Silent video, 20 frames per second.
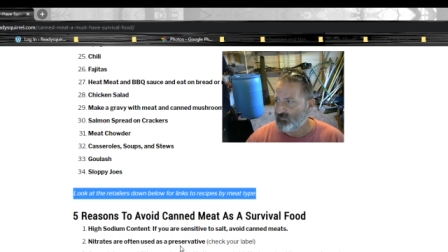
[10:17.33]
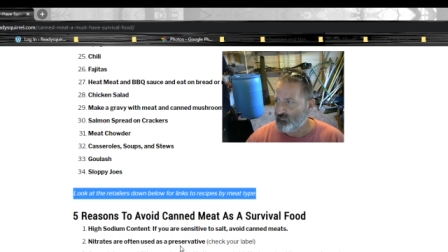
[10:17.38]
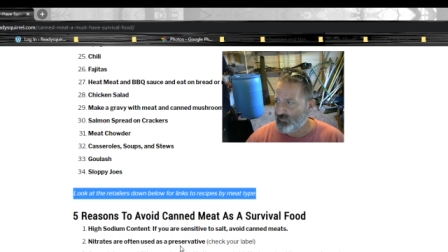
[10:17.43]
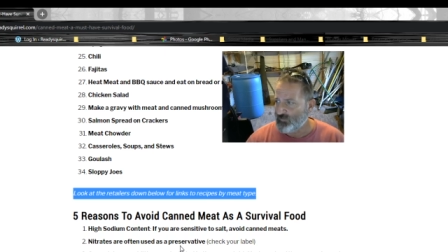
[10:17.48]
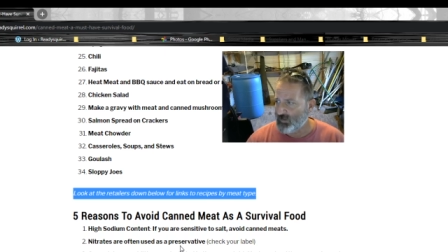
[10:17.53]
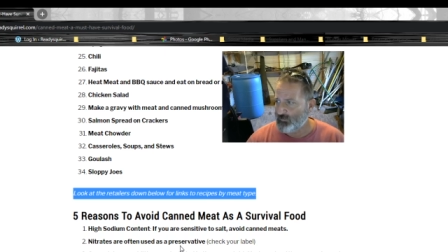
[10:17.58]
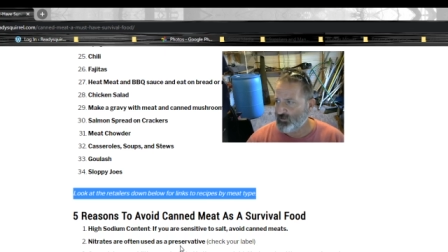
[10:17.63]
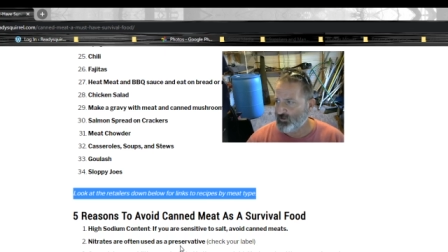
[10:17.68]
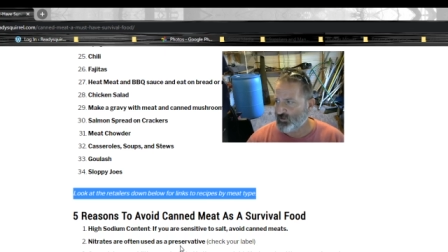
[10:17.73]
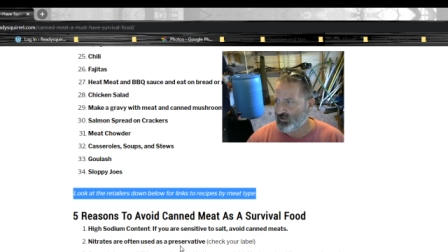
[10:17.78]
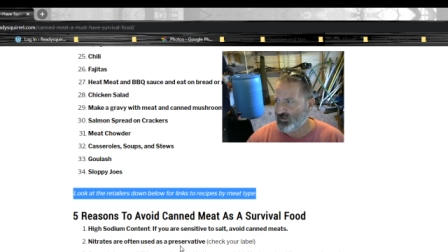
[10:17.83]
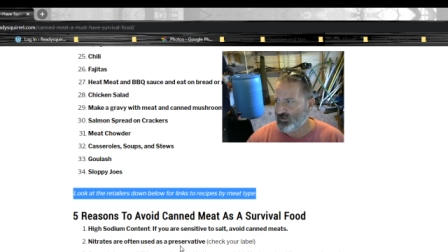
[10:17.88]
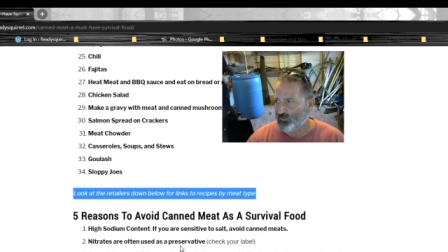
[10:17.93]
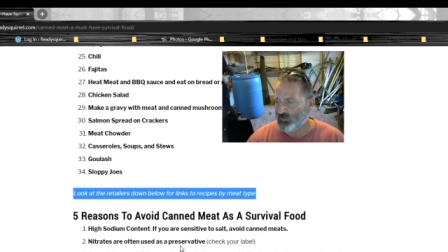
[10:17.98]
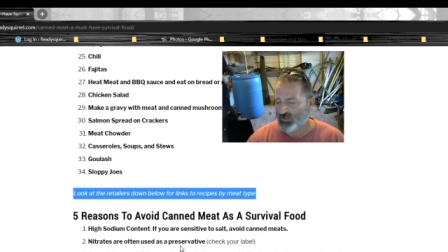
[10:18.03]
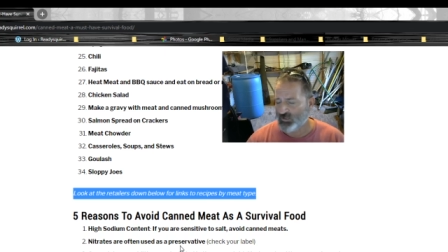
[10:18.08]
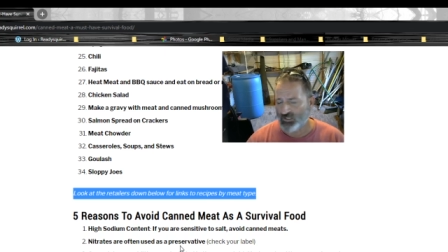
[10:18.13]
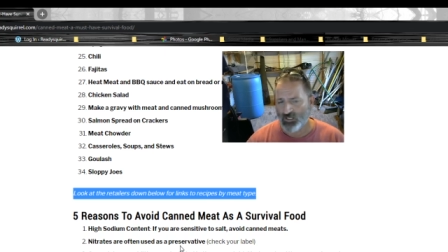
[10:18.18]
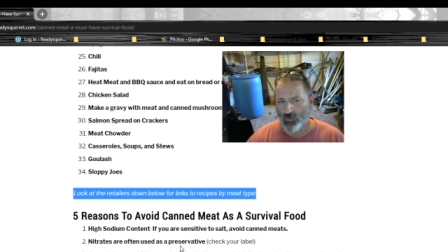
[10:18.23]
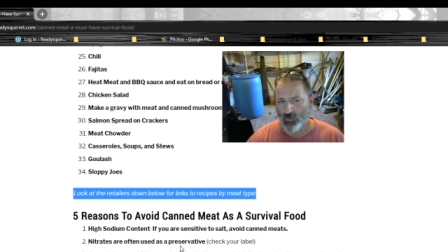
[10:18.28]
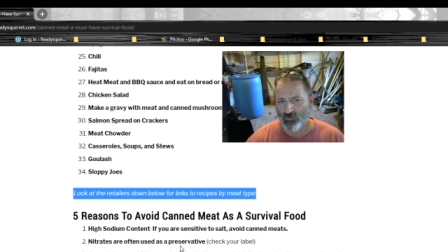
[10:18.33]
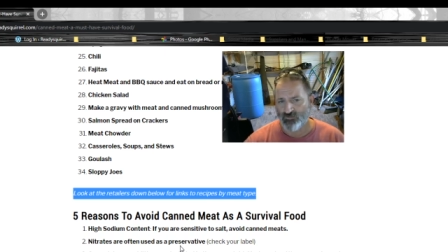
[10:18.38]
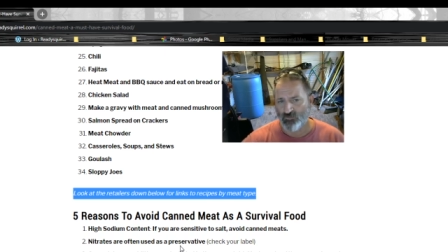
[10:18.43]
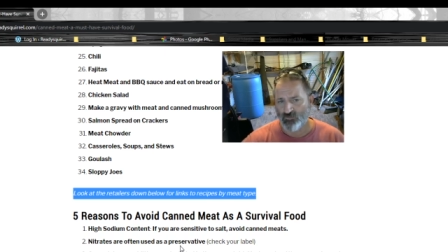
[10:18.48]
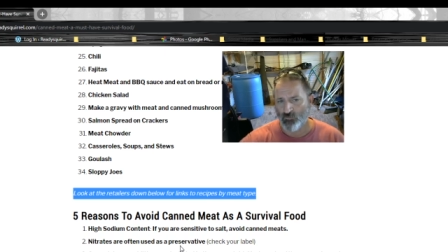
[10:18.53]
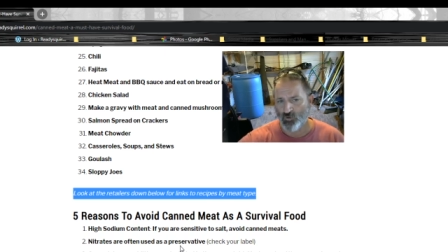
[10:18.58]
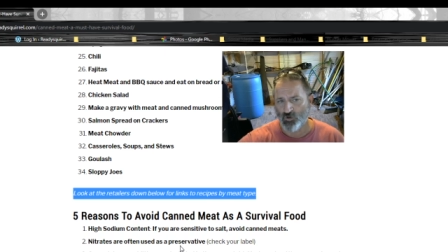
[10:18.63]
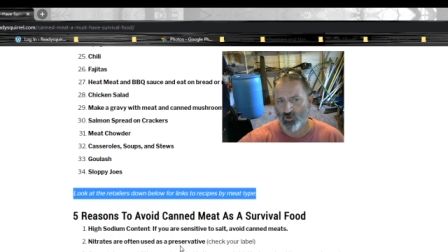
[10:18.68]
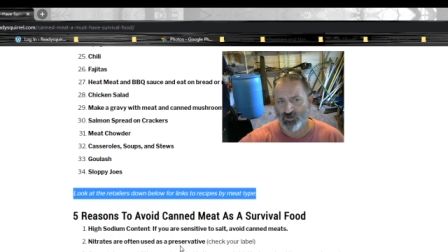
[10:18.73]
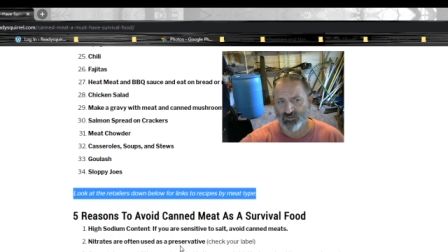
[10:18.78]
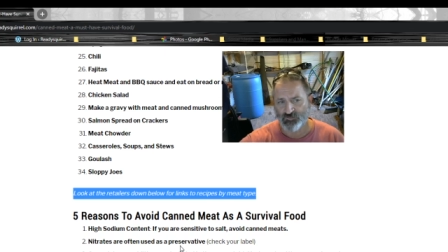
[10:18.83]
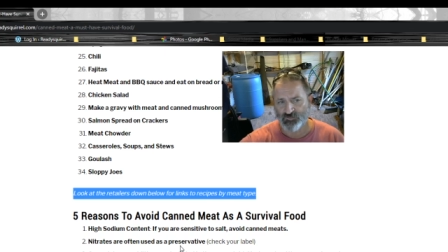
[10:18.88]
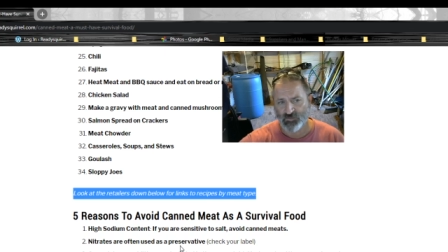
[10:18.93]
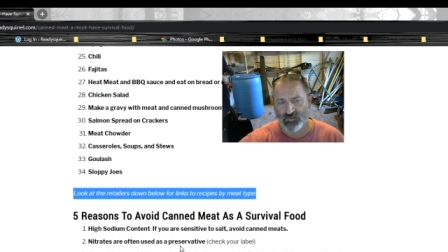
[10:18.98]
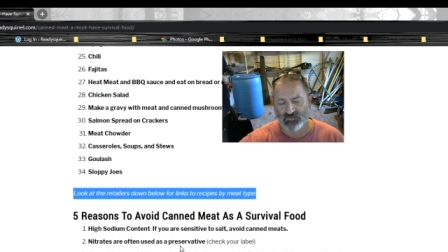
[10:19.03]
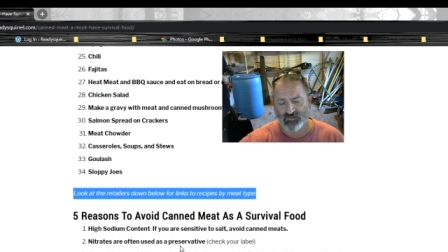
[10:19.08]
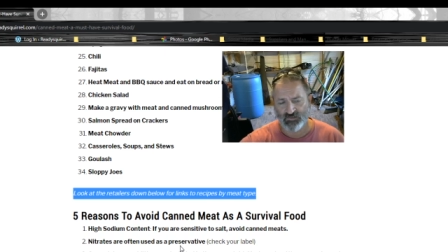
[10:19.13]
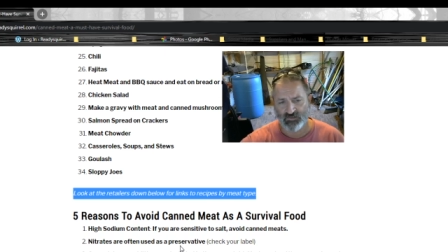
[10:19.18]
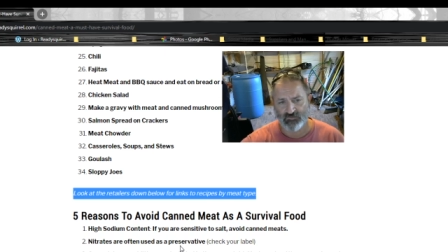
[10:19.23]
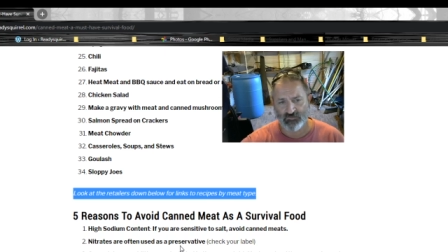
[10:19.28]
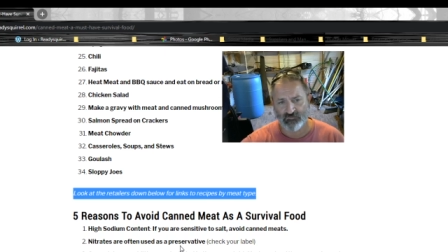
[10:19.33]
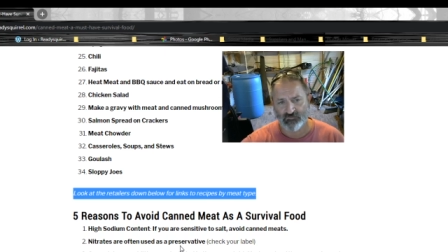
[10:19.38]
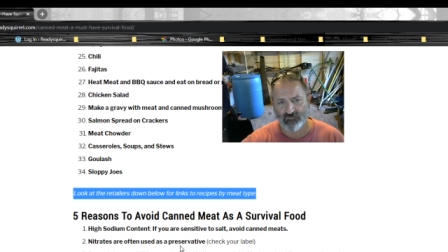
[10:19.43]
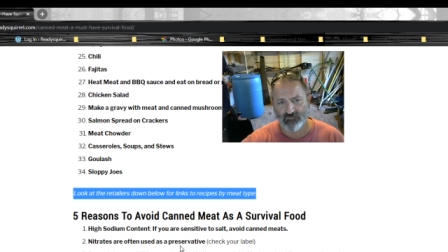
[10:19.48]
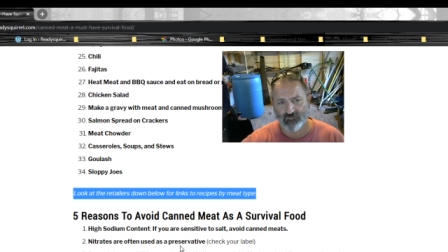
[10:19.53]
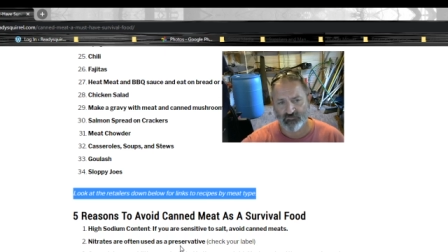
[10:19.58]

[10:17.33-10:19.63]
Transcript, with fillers: maybe you're going to want to go with a more expensive